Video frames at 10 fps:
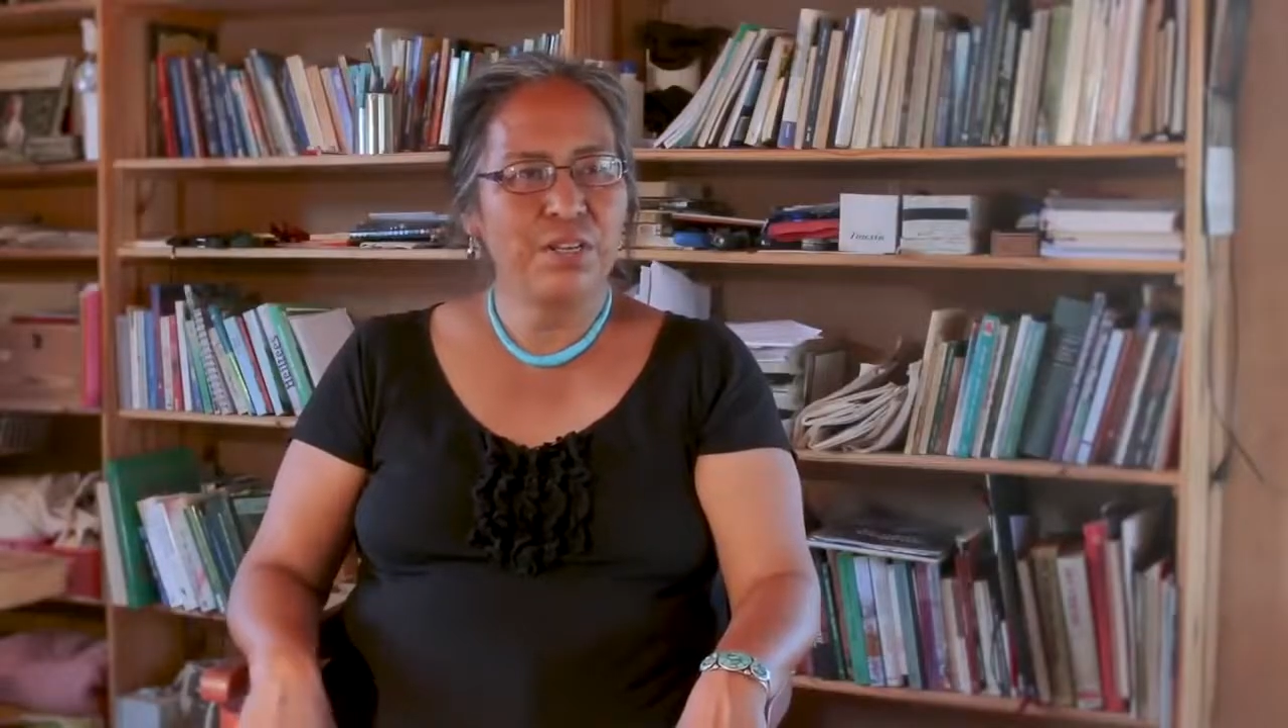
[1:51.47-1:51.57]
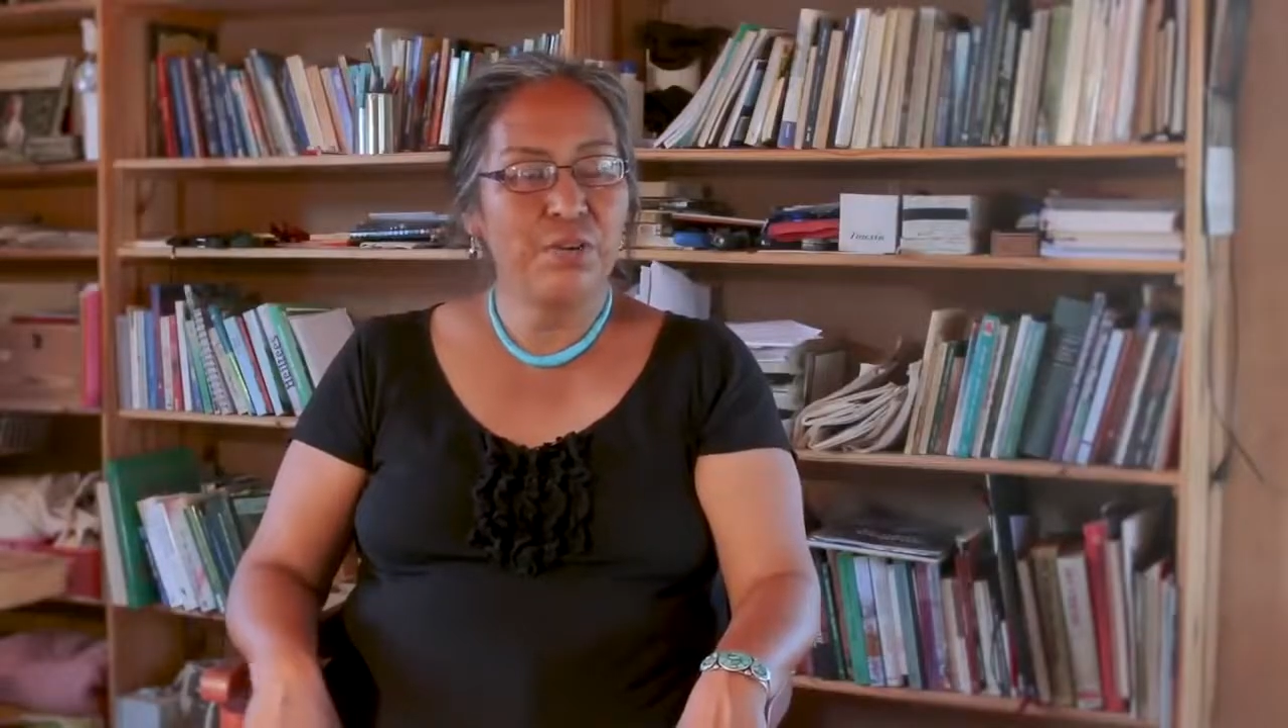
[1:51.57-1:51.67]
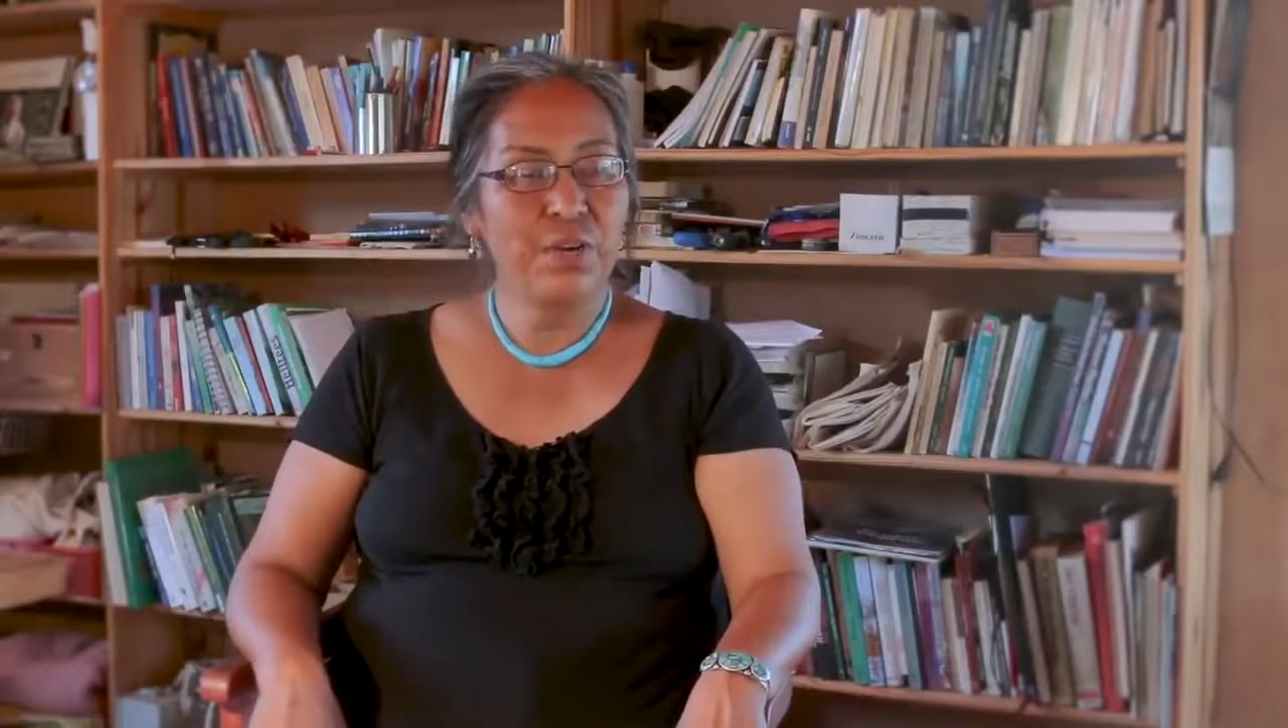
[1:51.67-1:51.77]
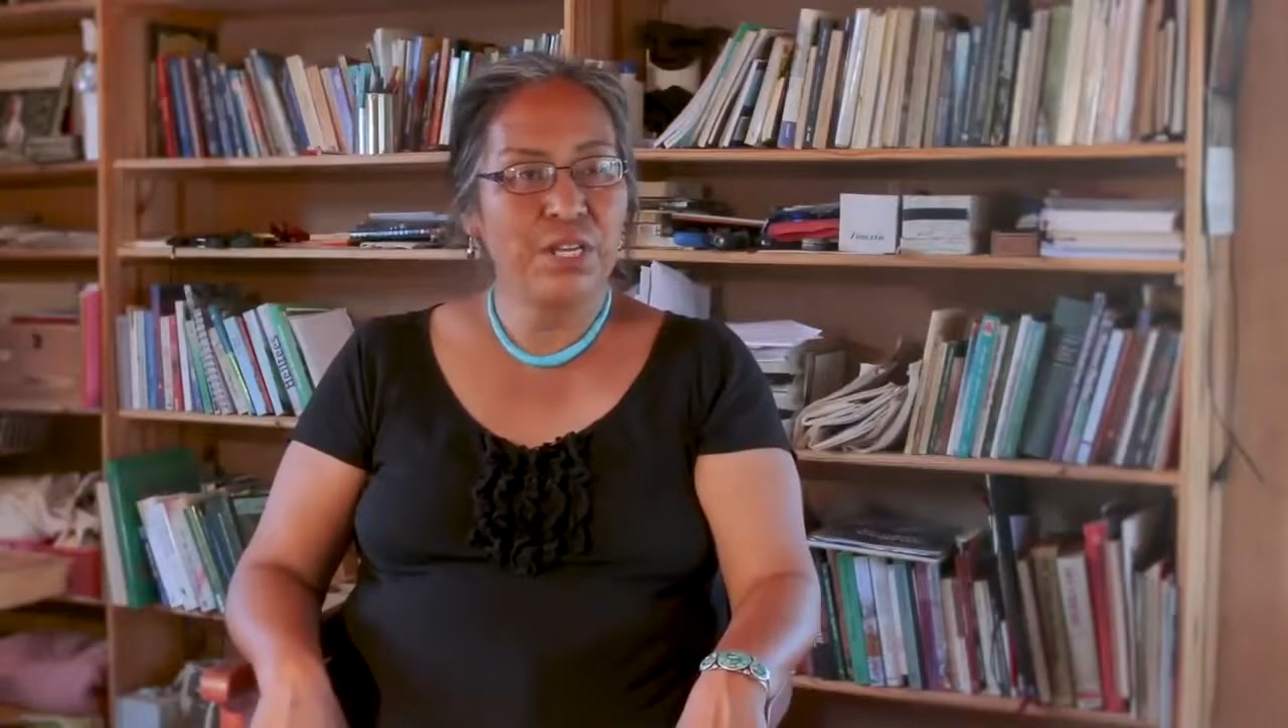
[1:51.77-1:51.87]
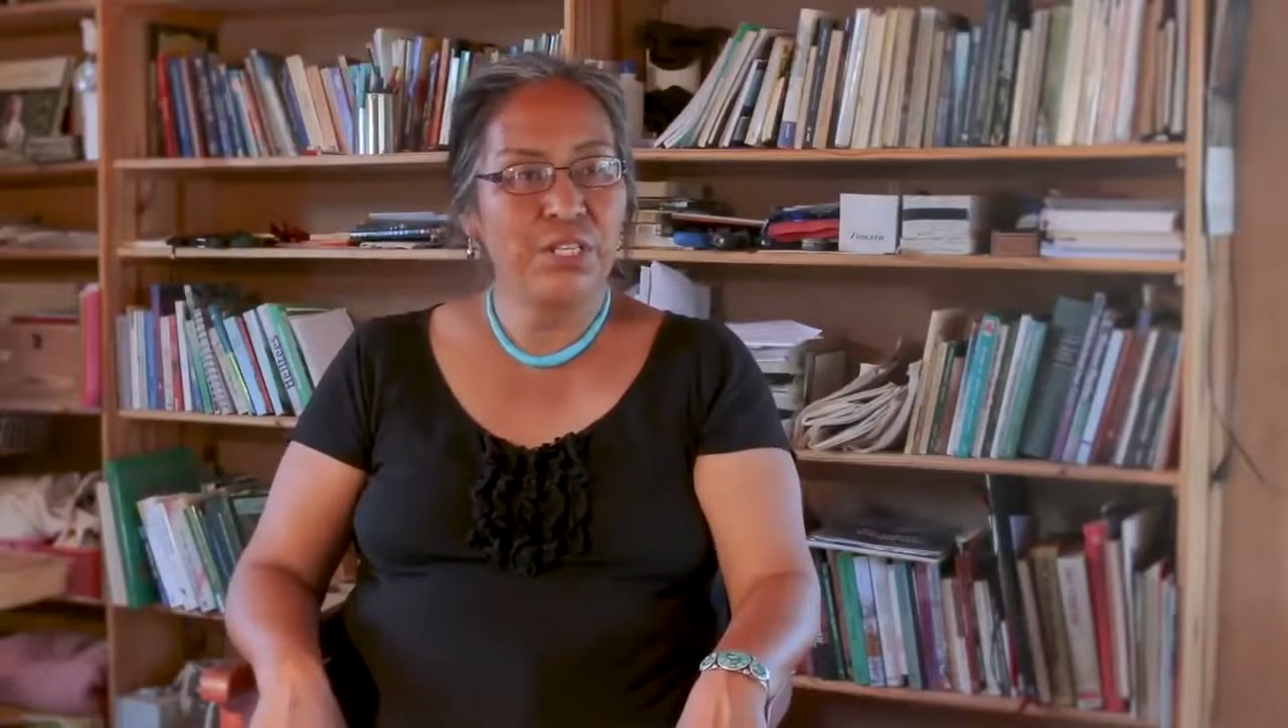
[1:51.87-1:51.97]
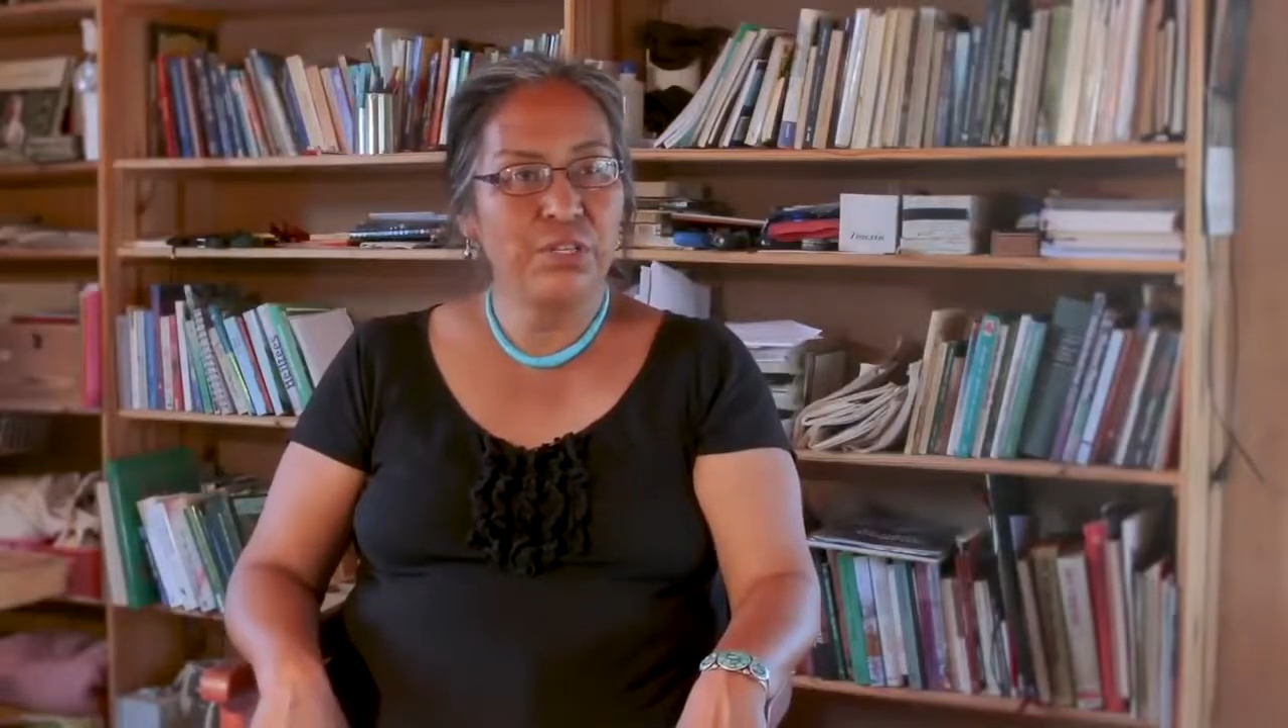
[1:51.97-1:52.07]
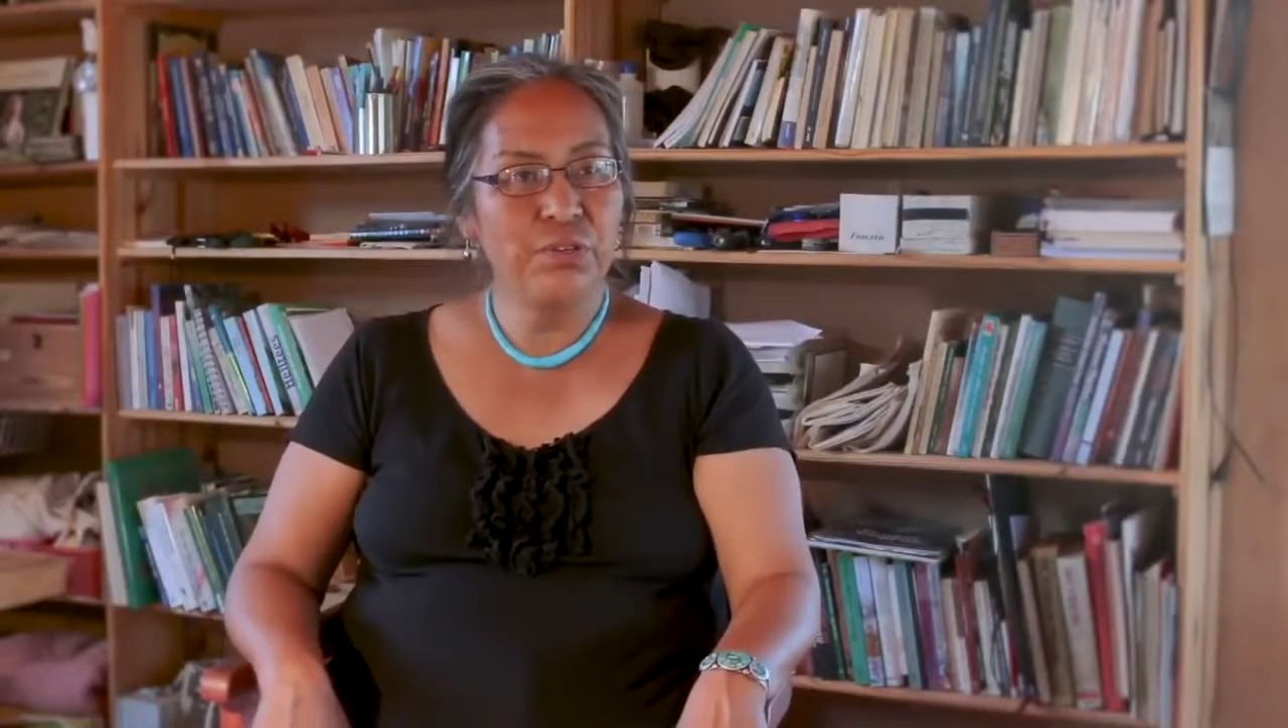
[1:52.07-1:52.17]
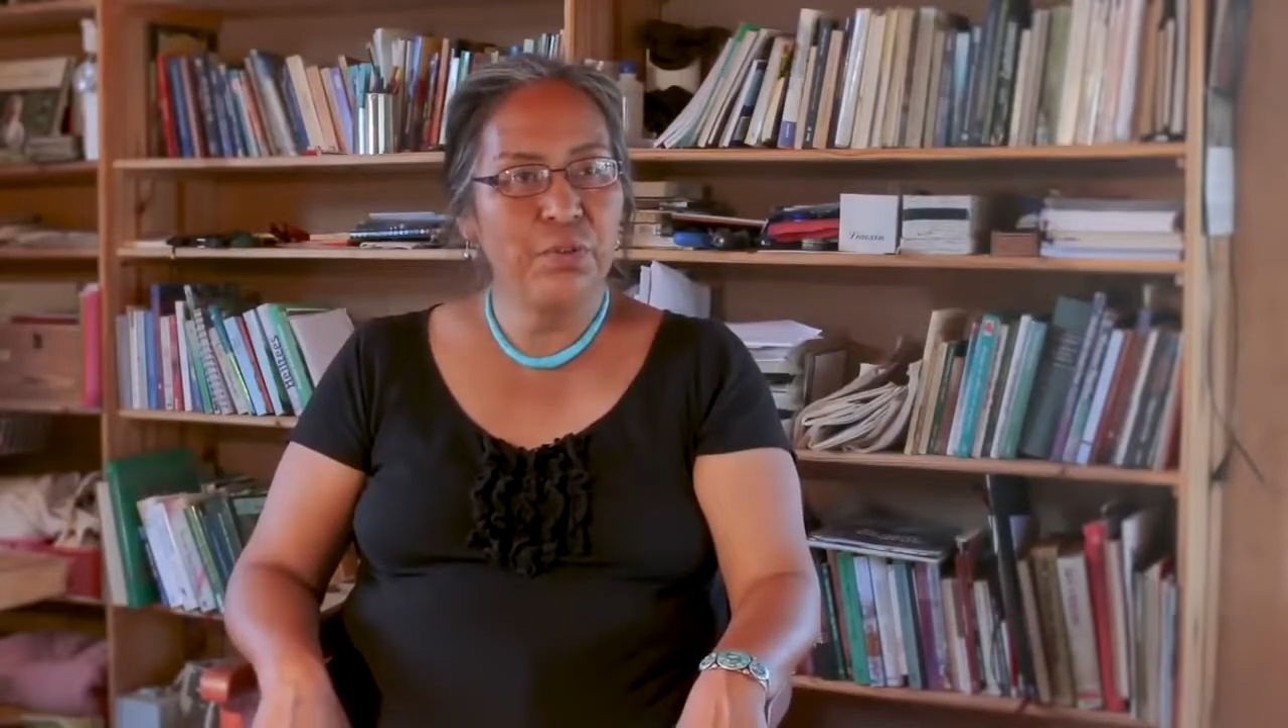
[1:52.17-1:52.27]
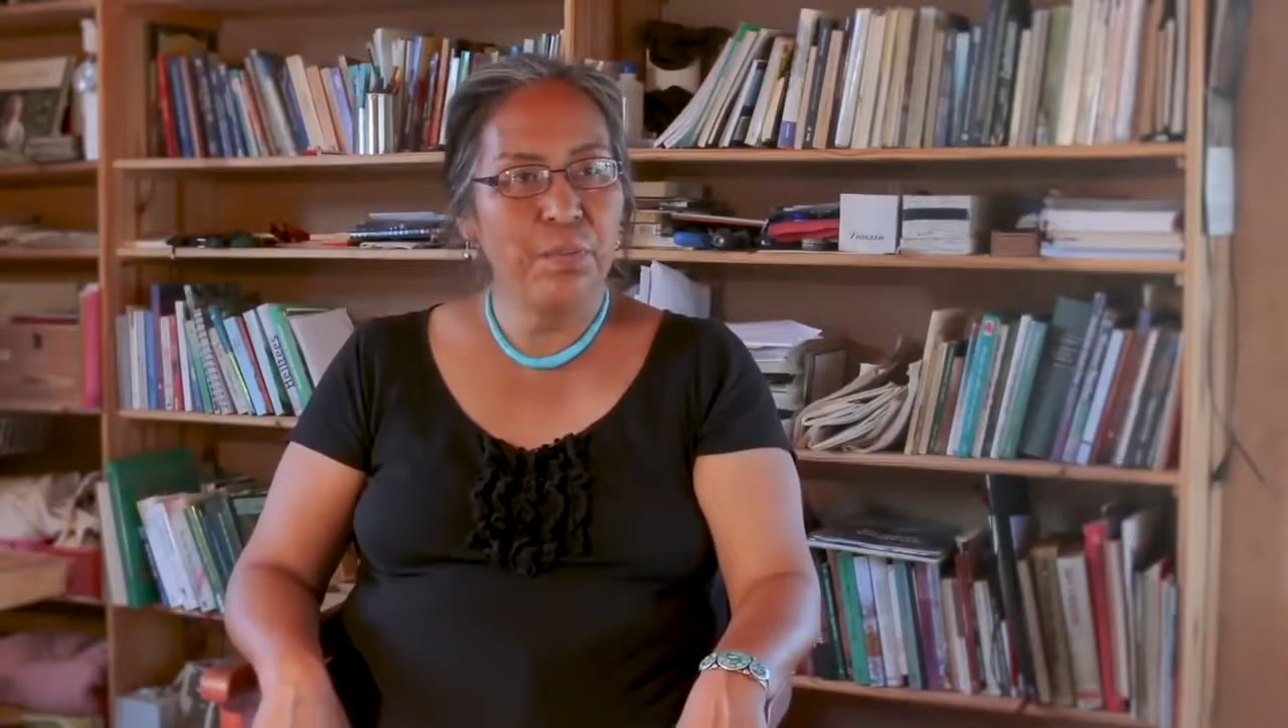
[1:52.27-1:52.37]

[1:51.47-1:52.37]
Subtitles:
you can do,